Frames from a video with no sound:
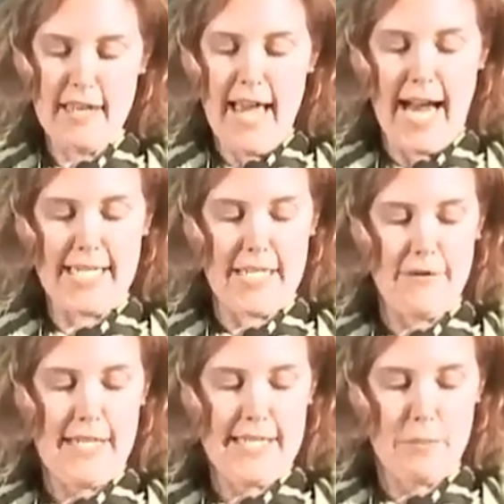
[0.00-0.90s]

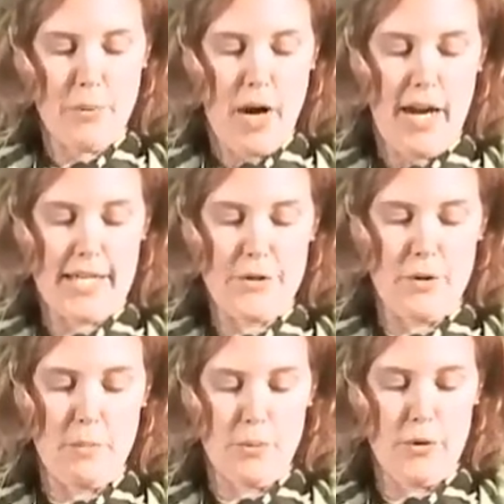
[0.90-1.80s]
activities, and products to
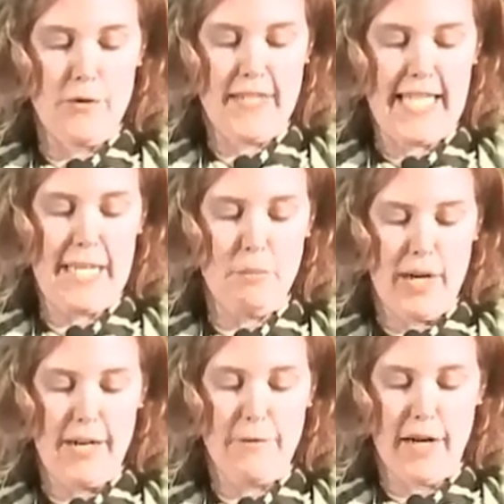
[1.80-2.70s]
improve key
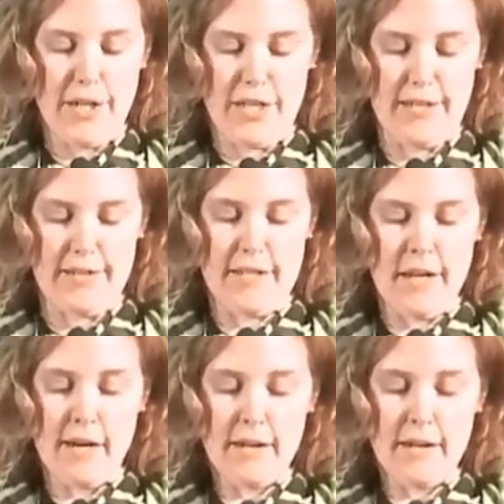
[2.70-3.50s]
brain functions.